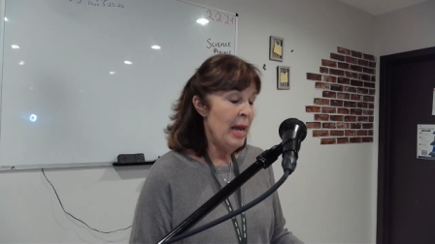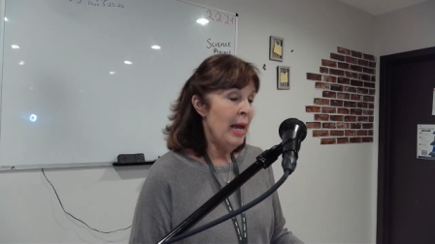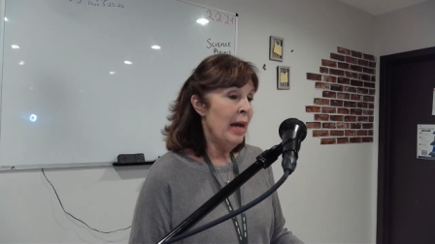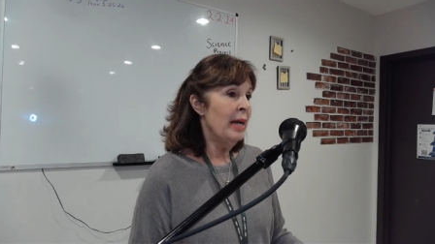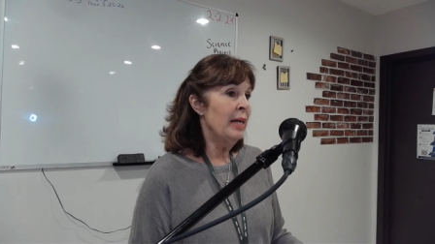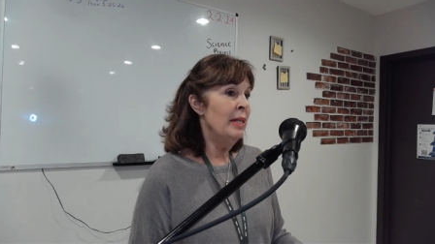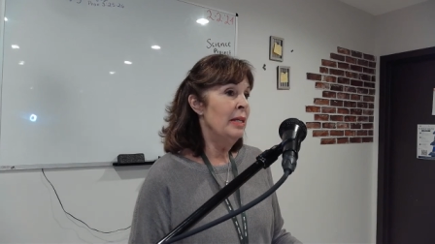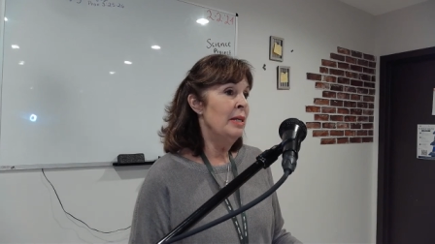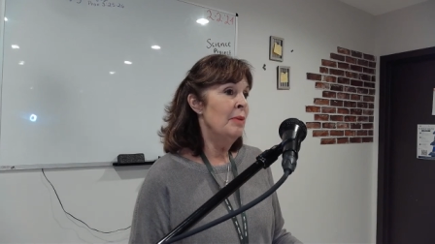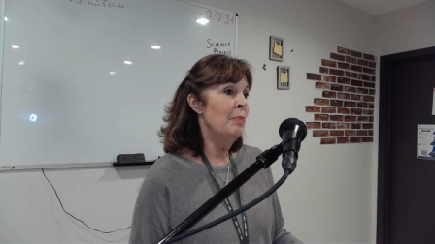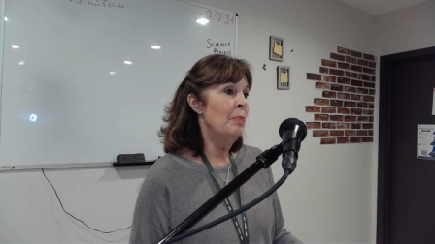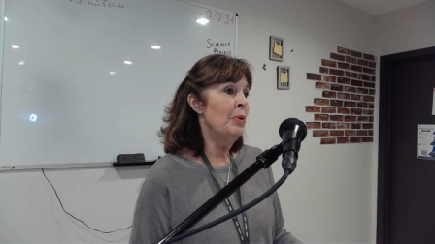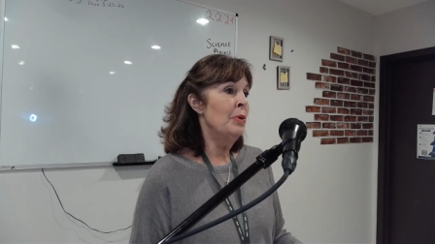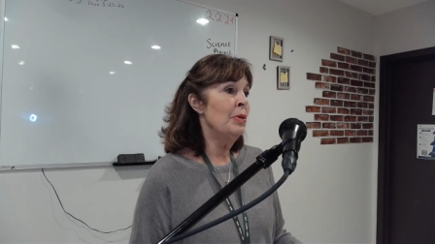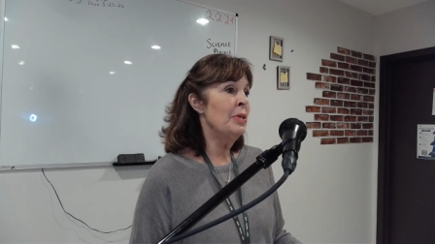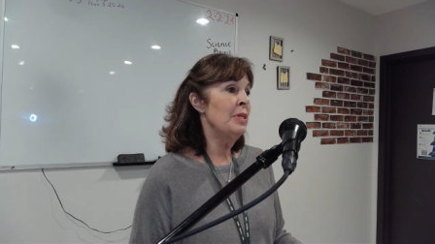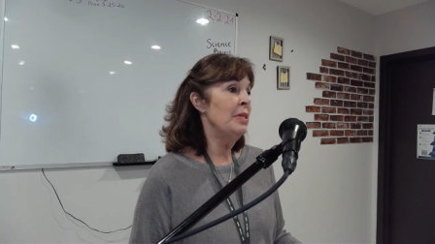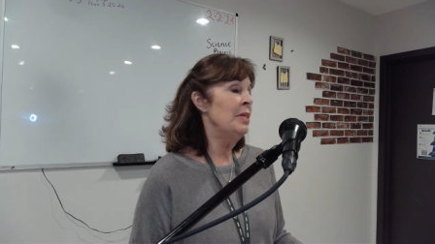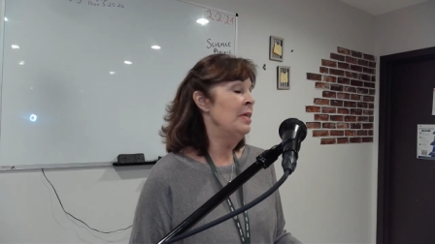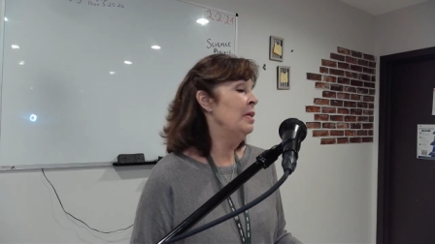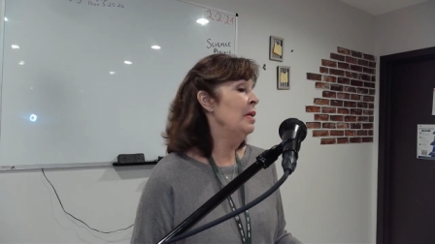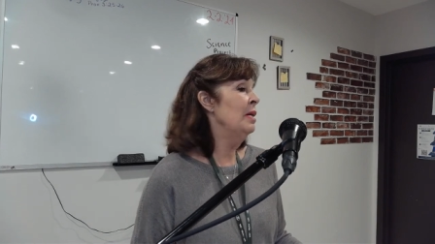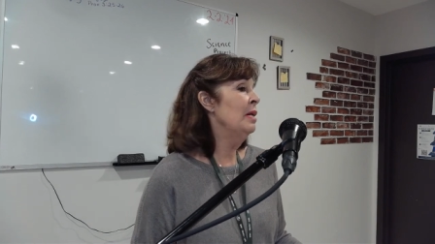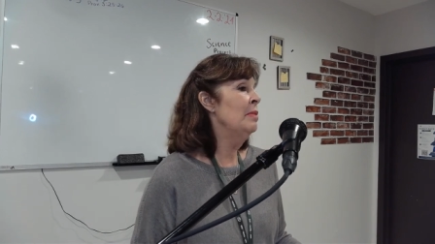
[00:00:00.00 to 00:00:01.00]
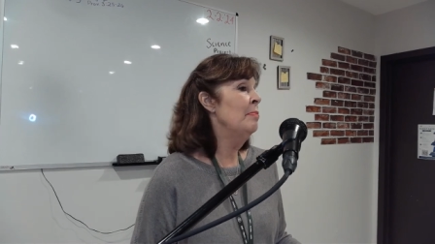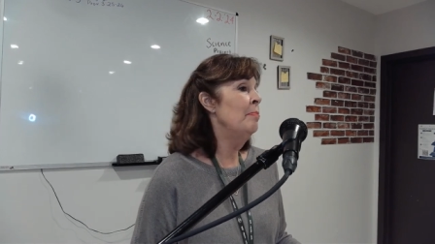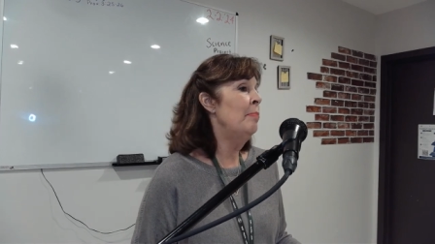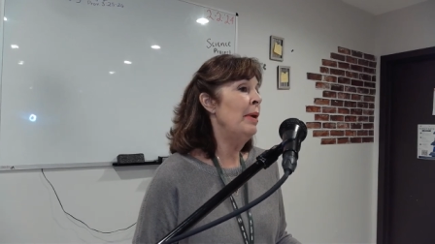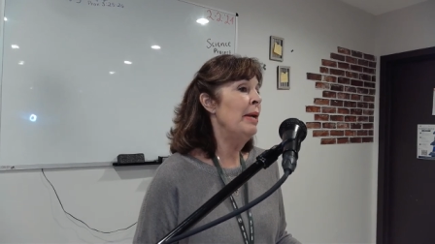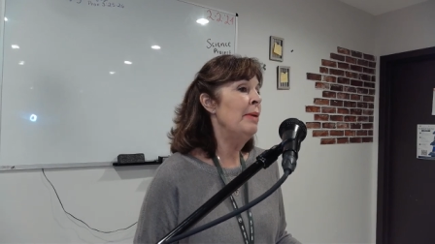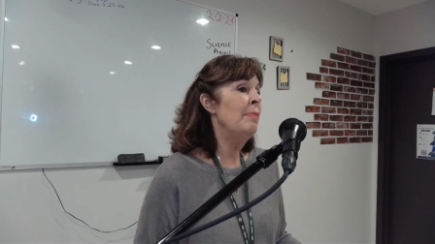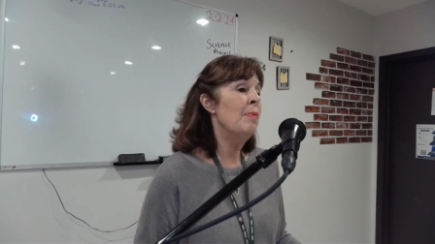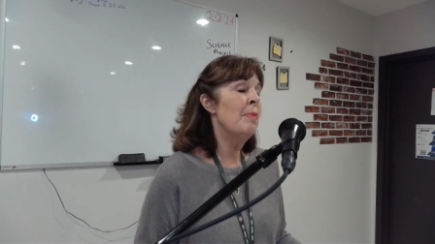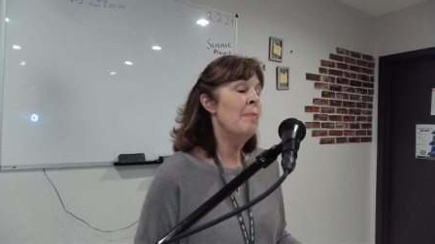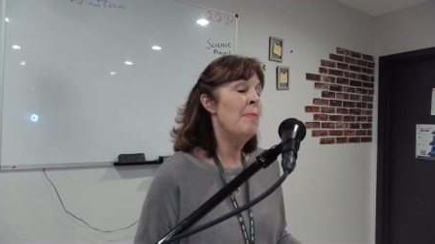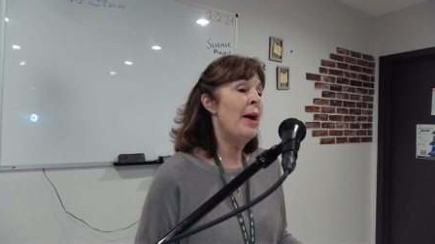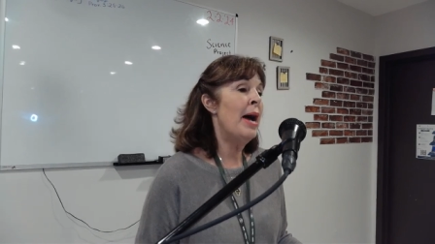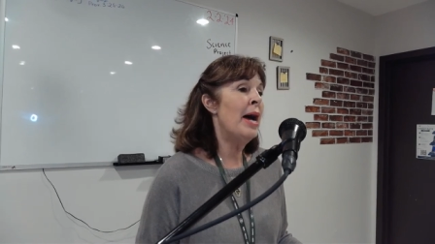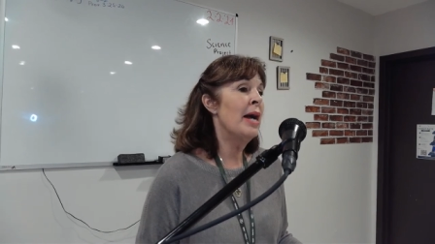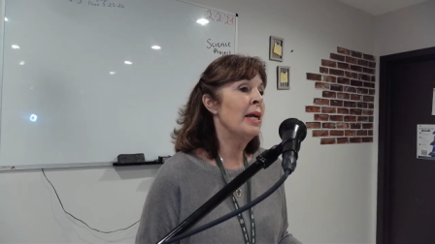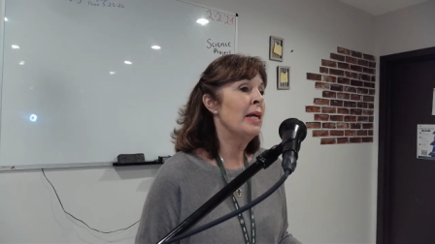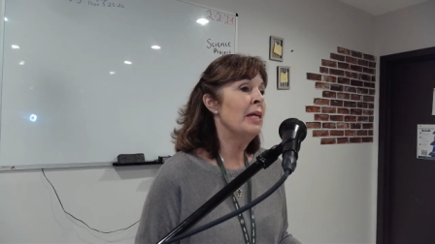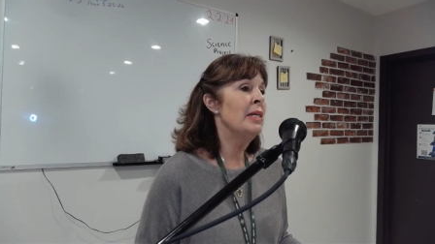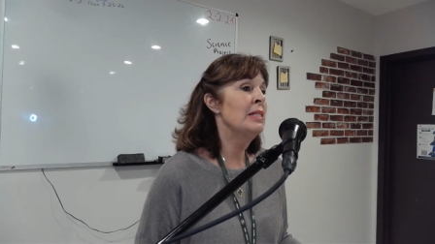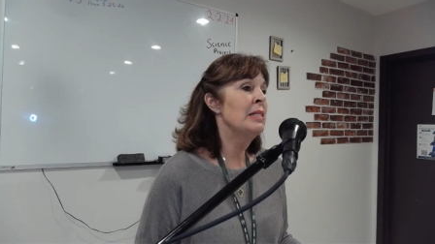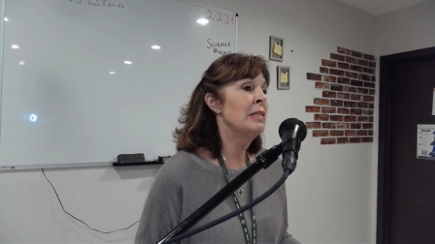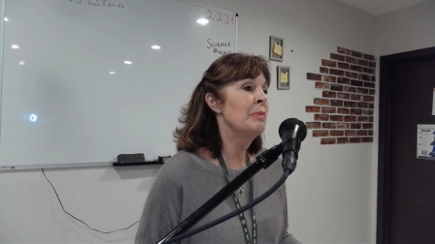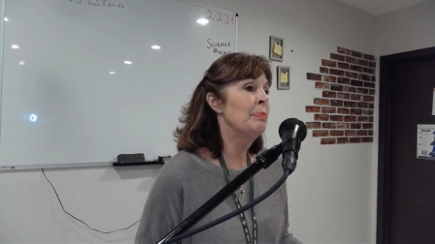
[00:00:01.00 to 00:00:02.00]
And the book, you can get it paperback,
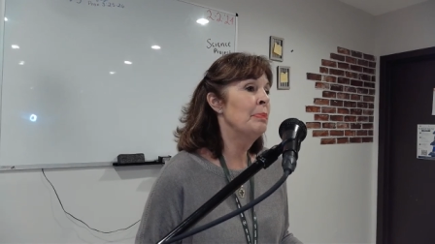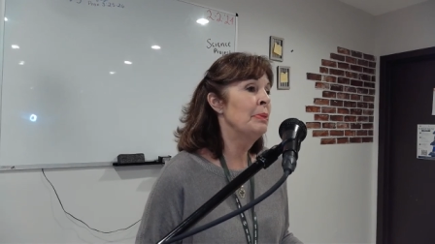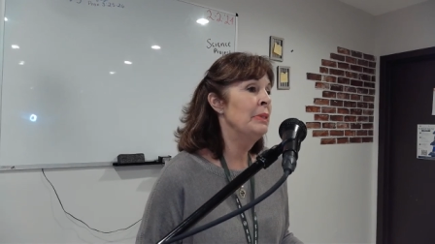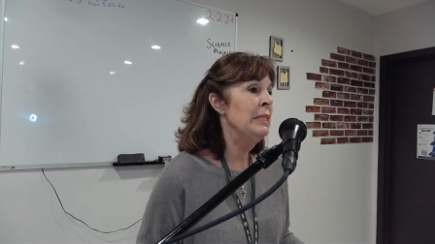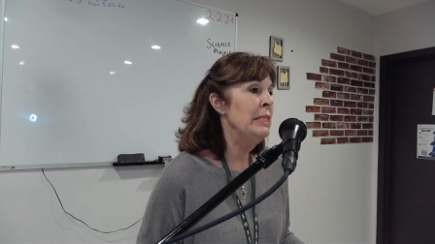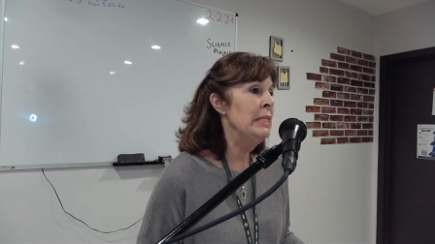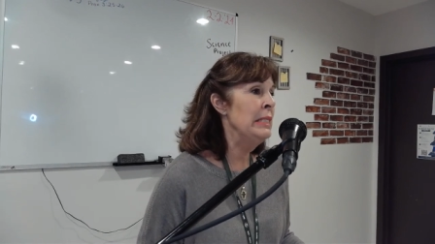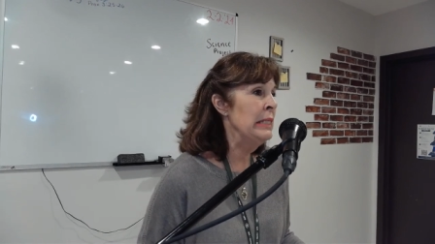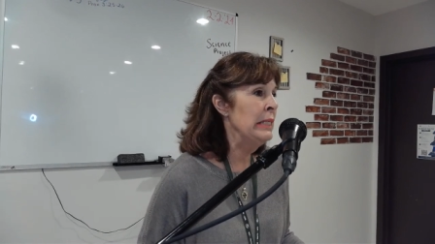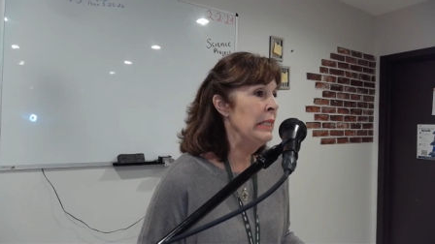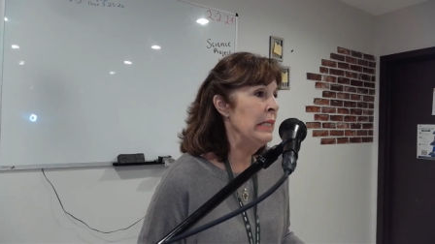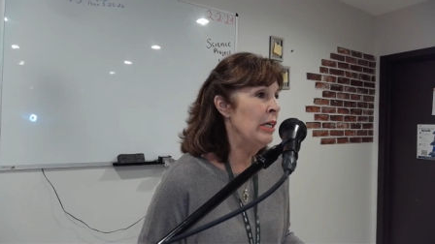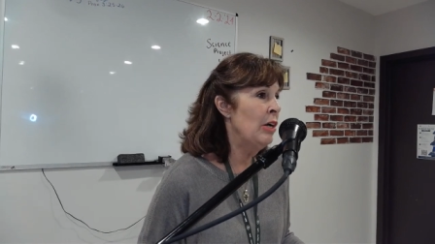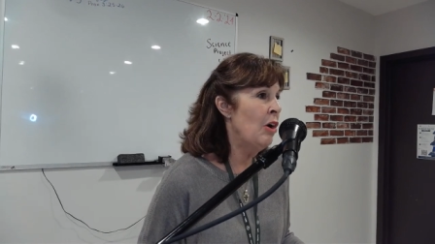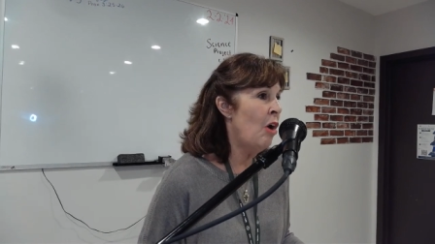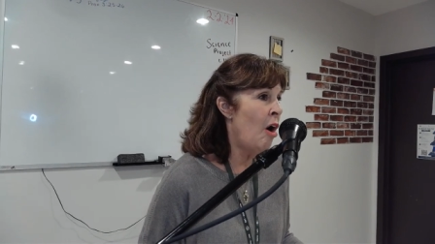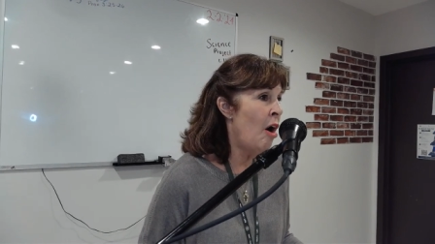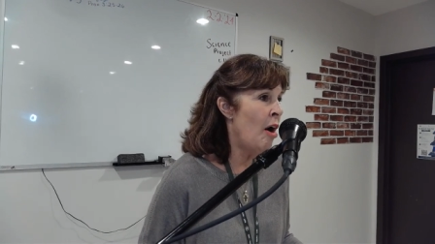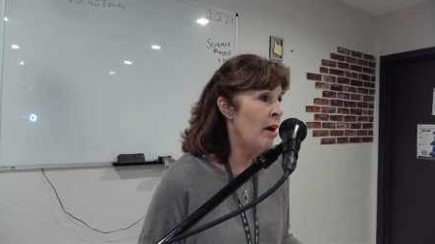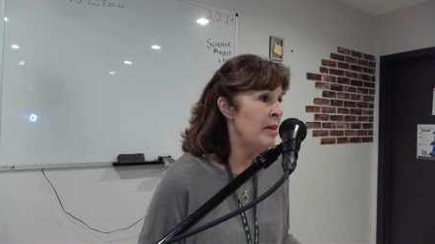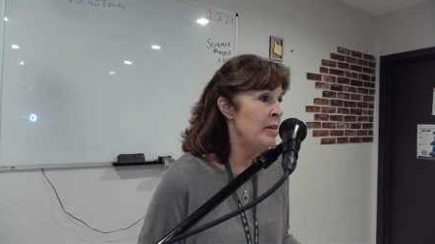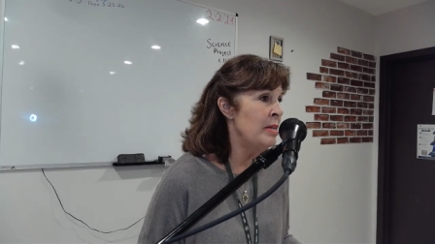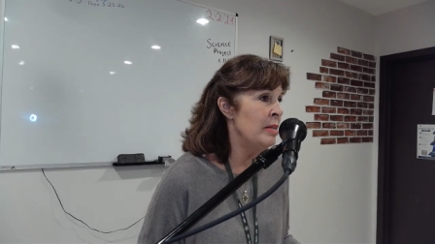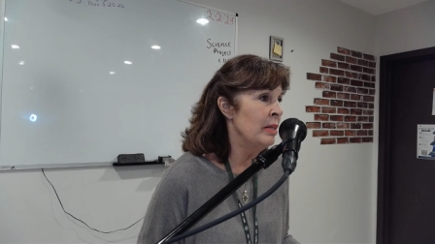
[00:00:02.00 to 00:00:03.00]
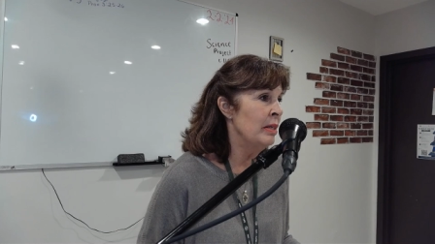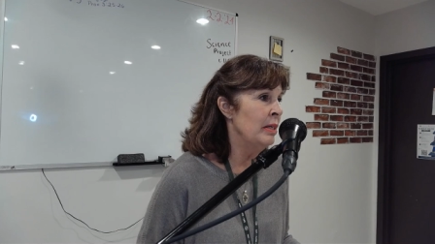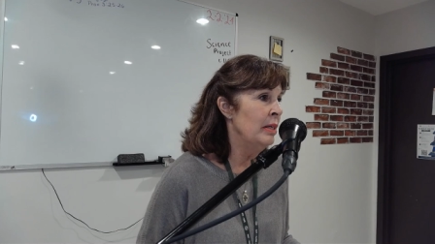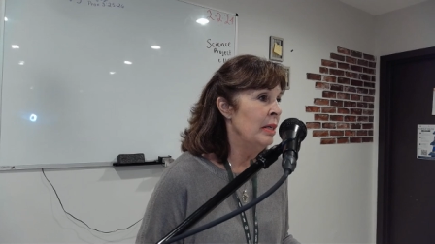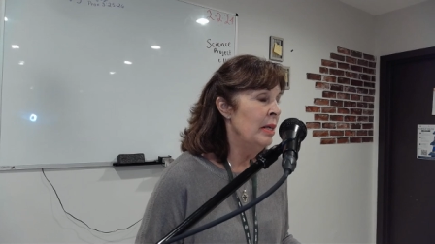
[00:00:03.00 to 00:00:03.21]
it's Pleasing God.